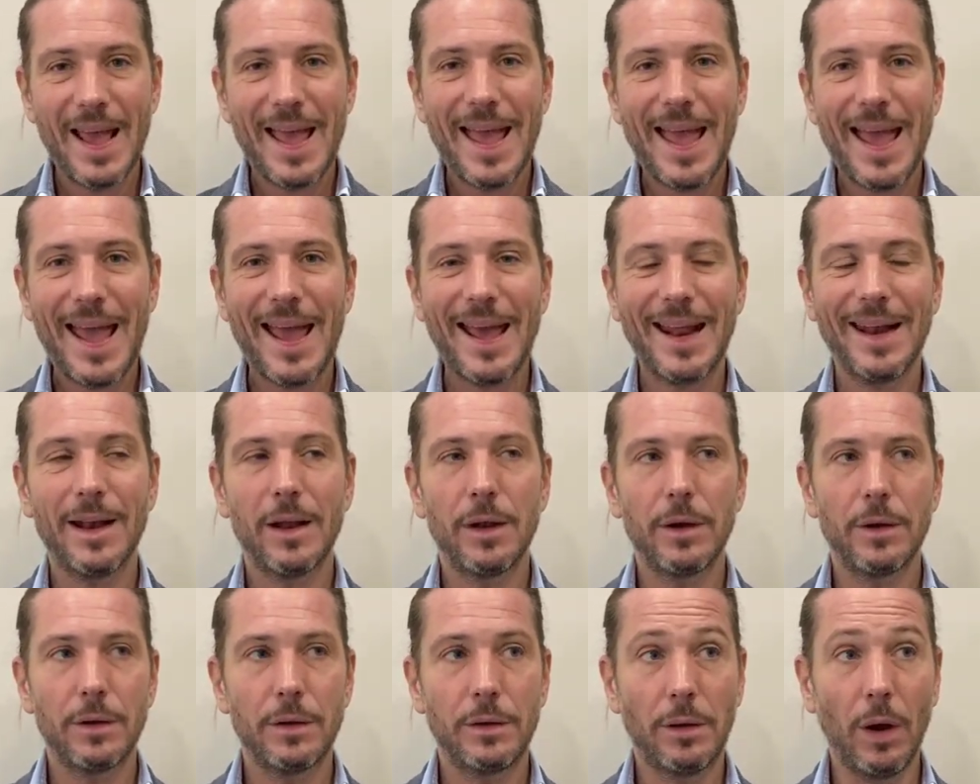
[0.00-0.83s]
and
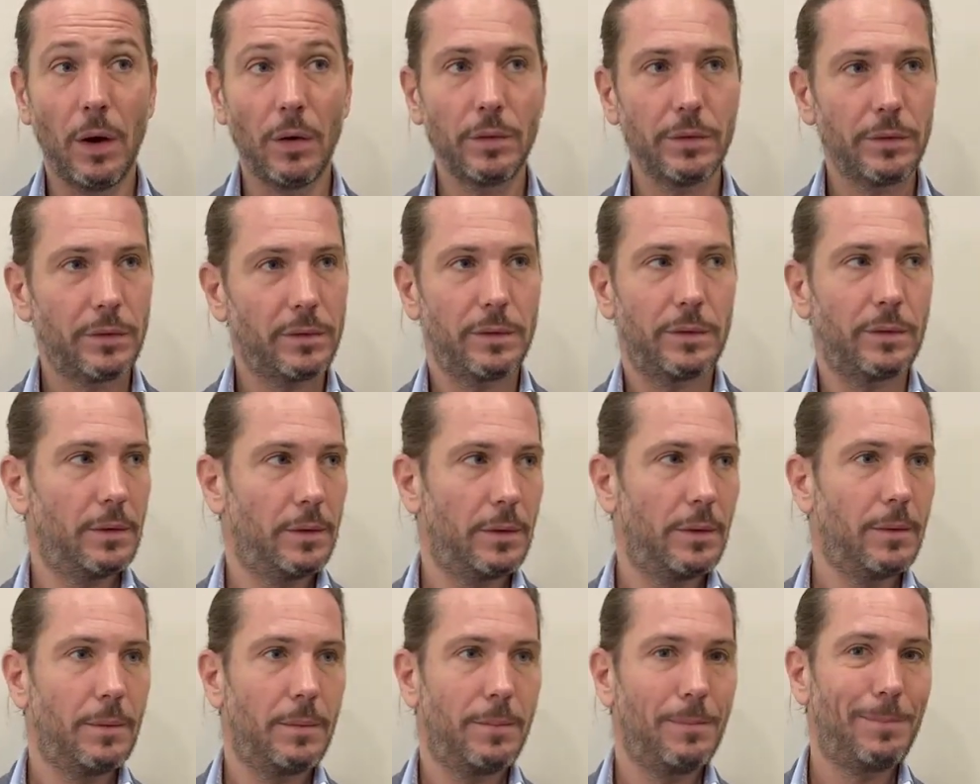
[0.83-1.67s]
don't
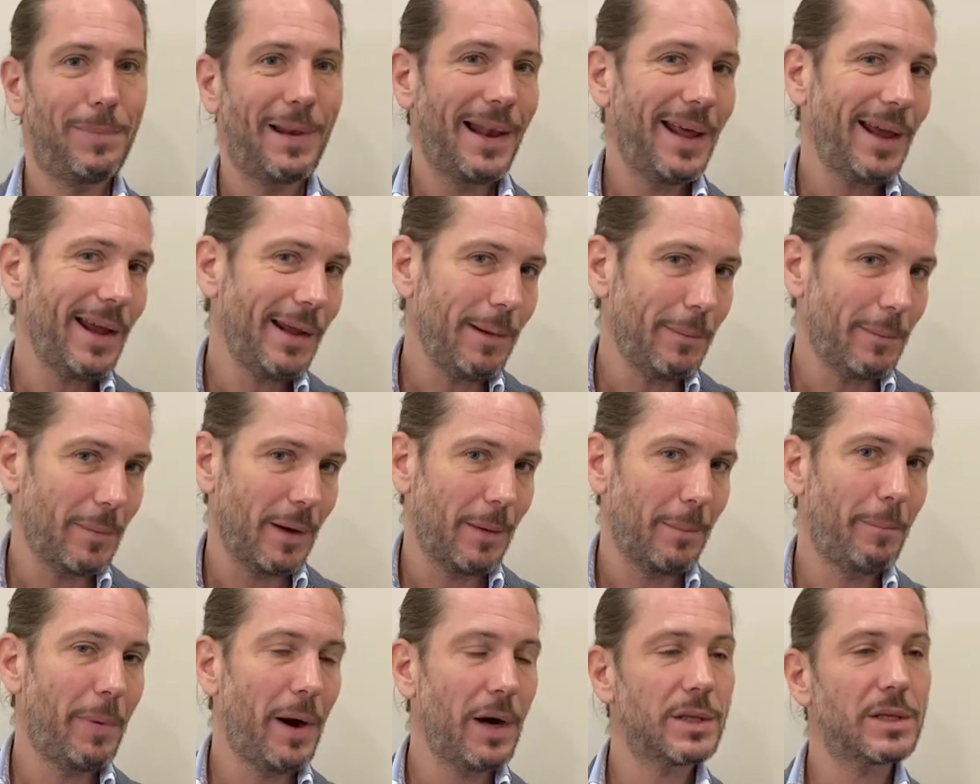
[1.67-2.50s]
blame,
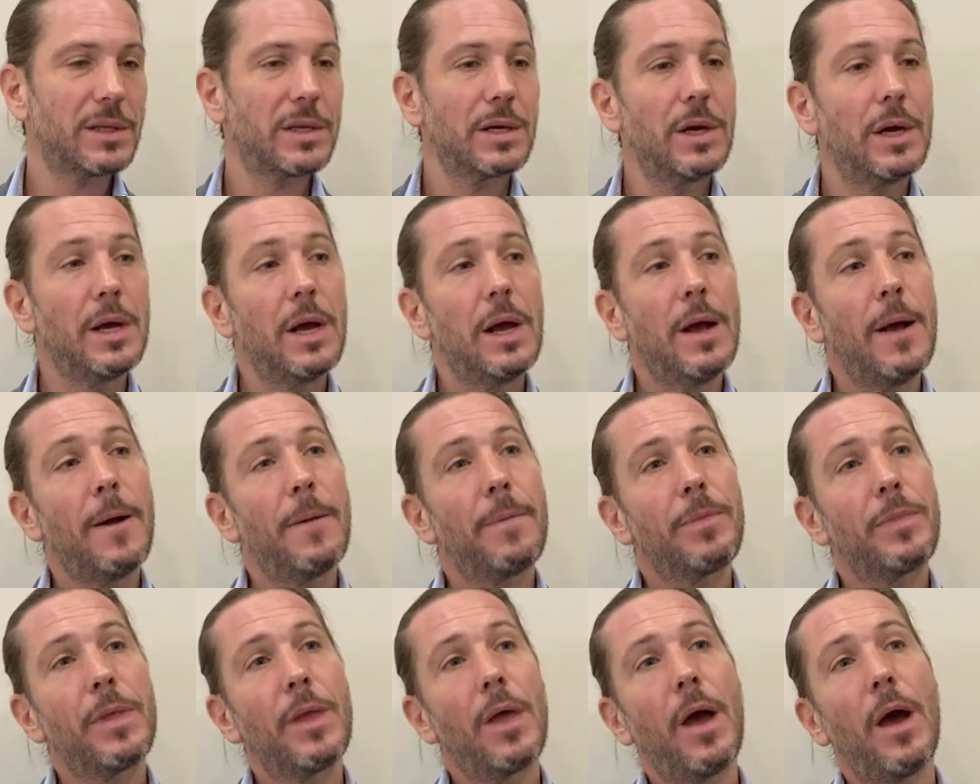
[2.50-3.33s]
but
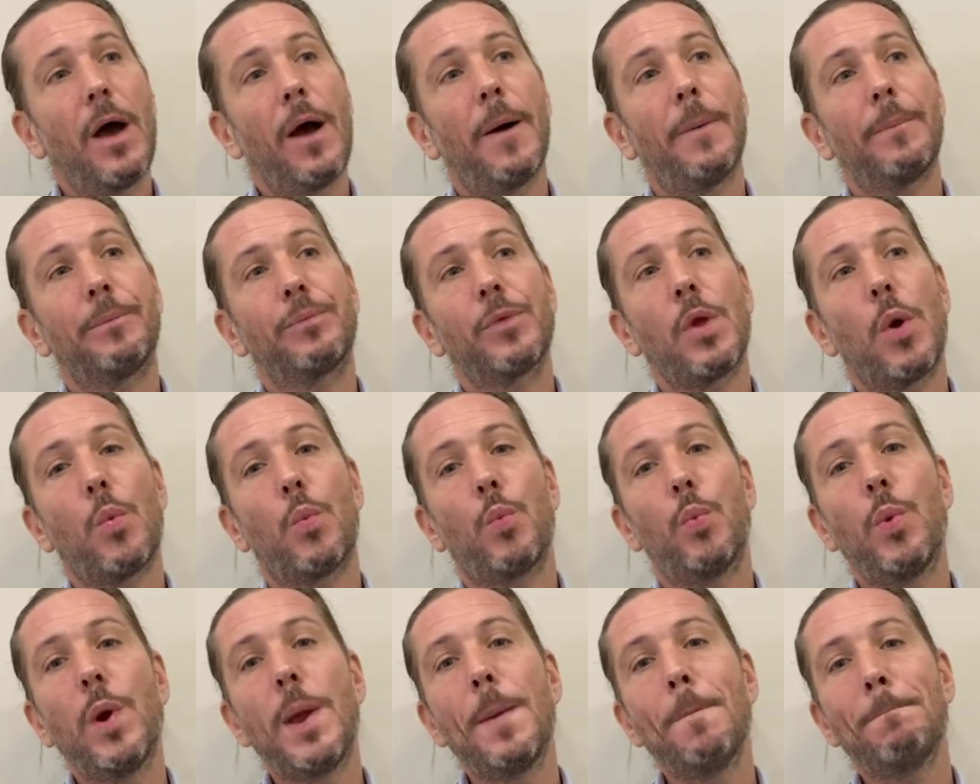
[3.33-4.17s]

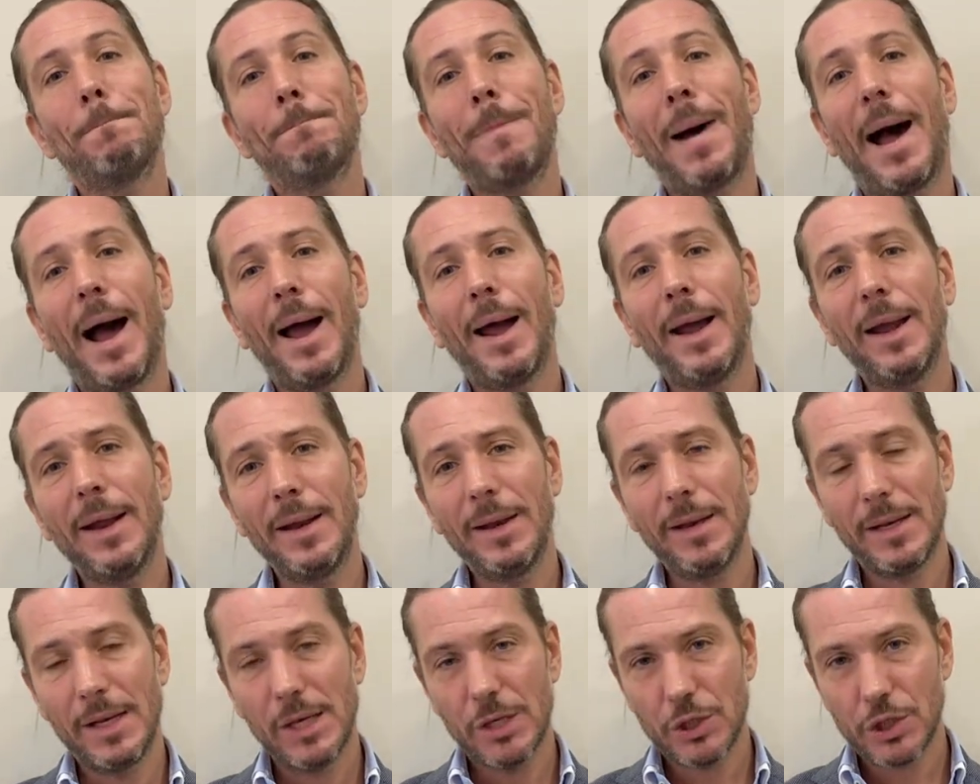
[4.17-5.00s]

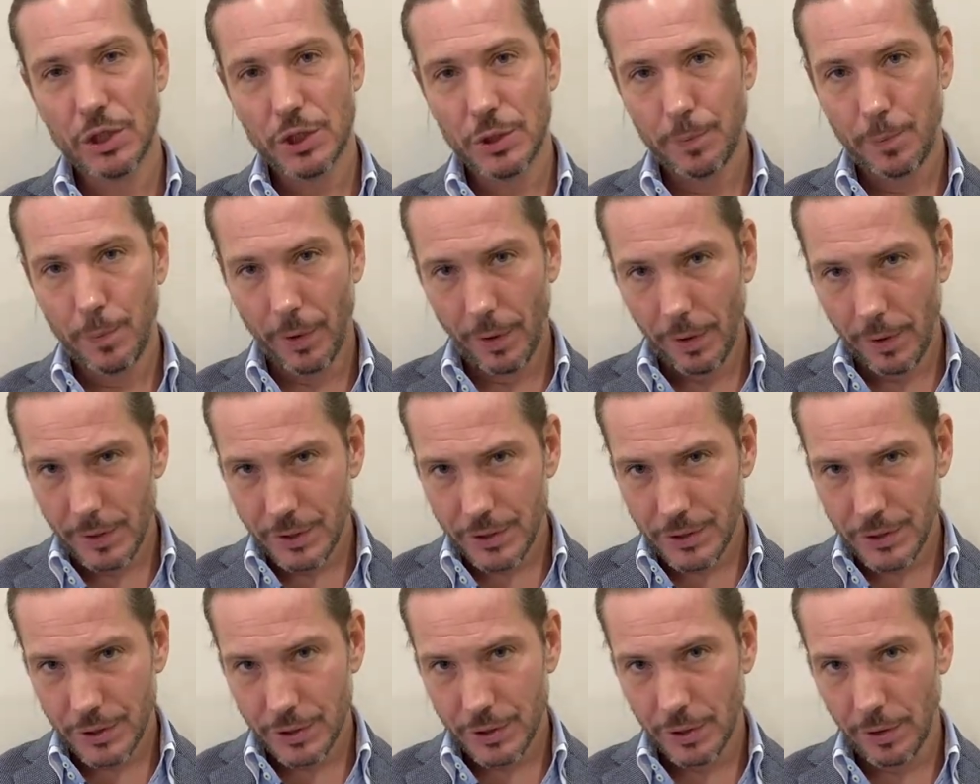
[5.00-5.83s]
remind this
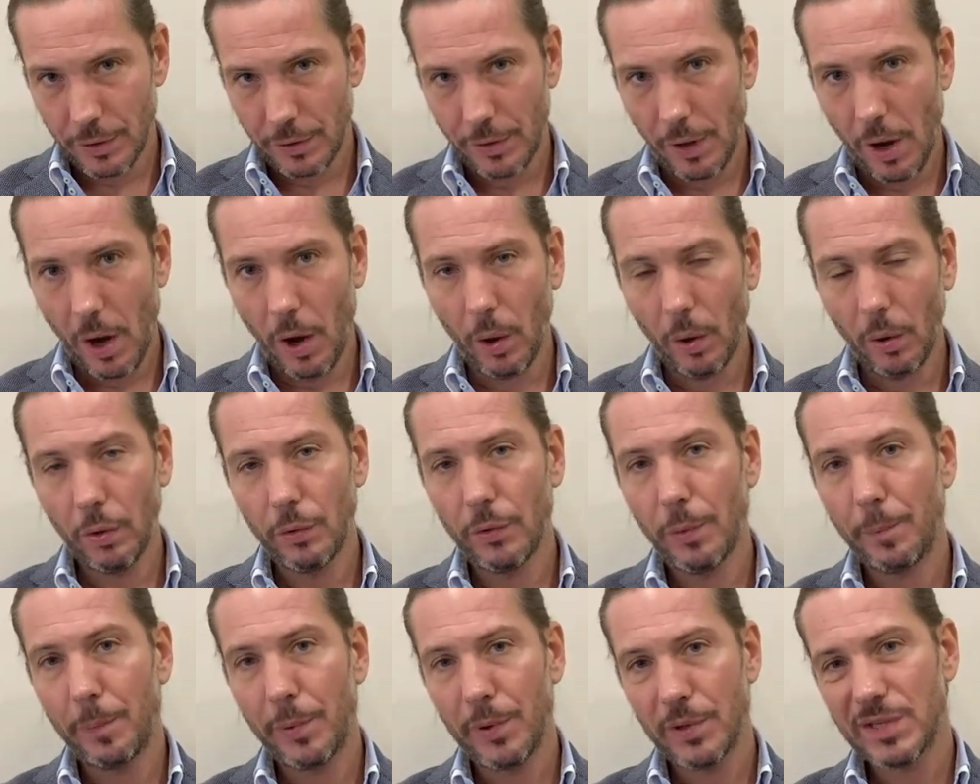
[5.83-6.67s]
person all the
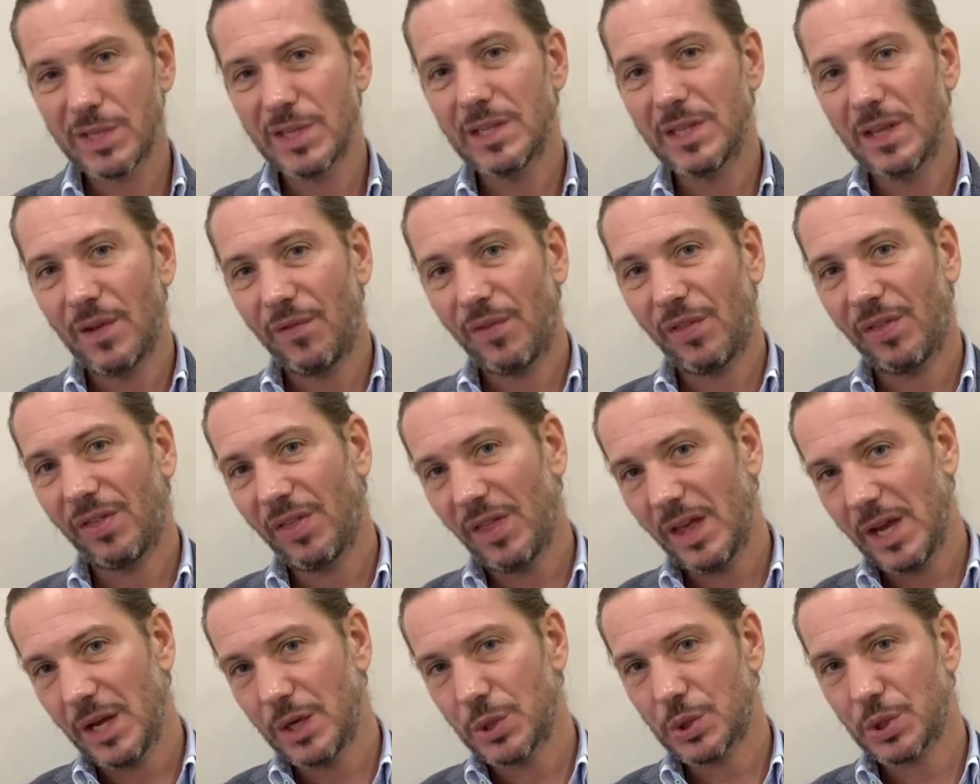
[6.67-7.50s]
positive
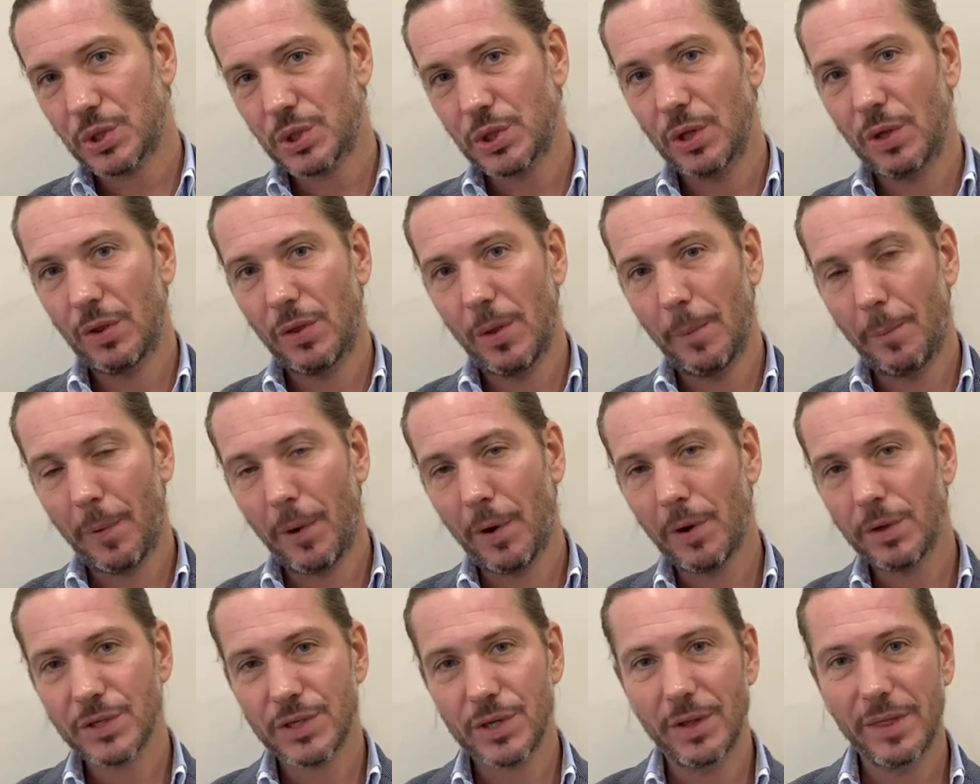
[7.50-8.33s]
things the
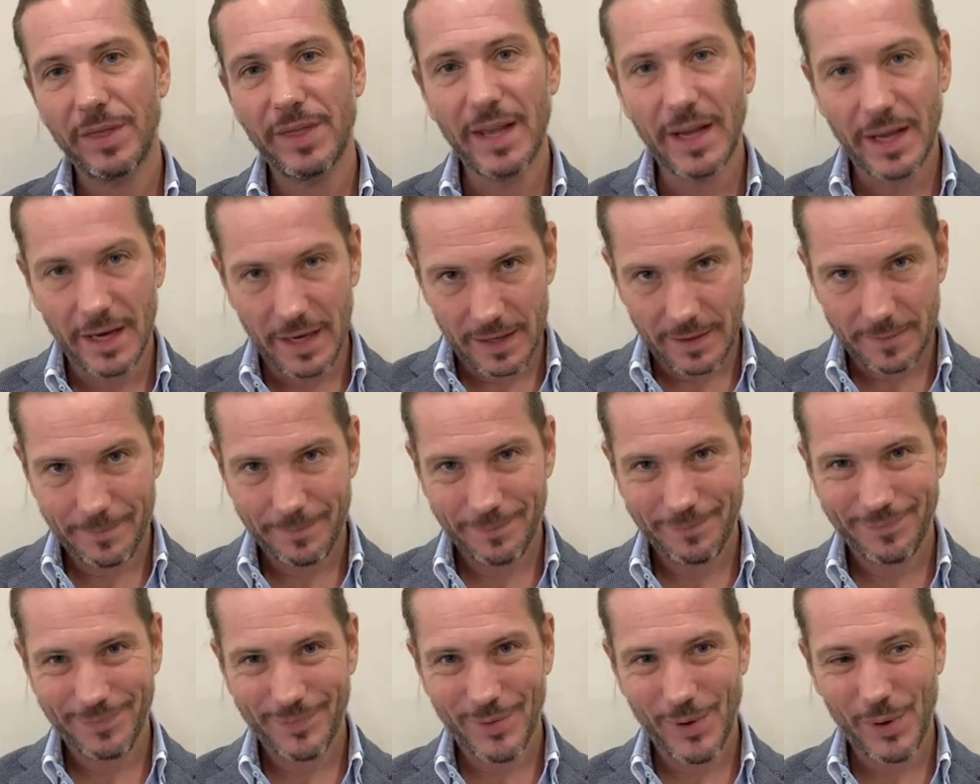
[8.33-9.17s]
person did,
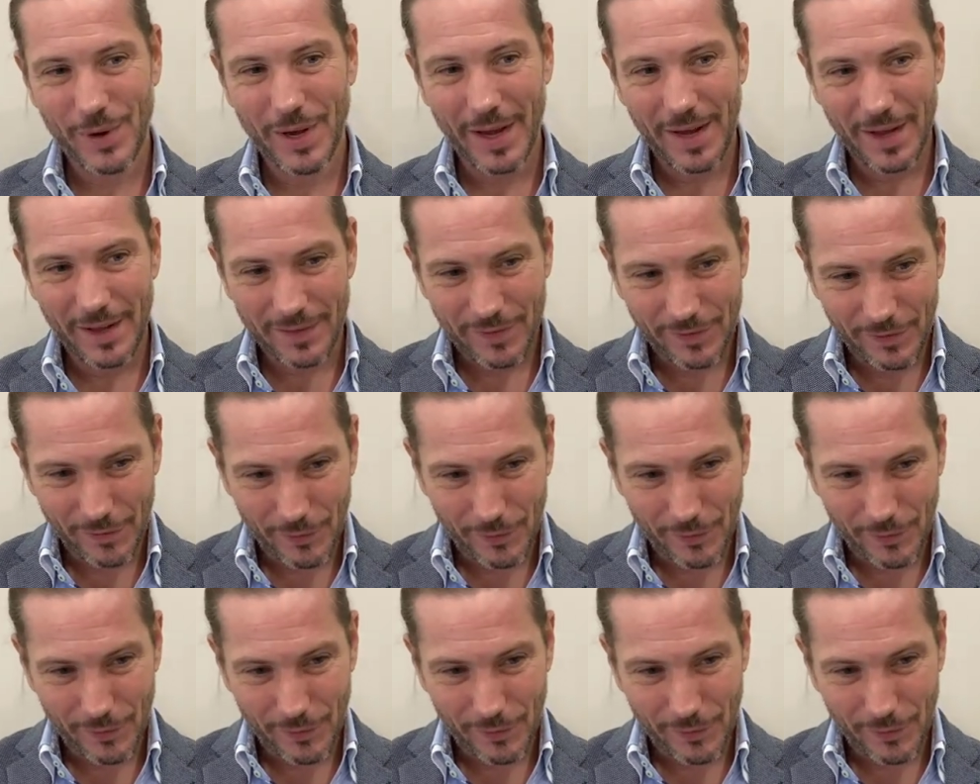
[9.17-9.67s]
okay,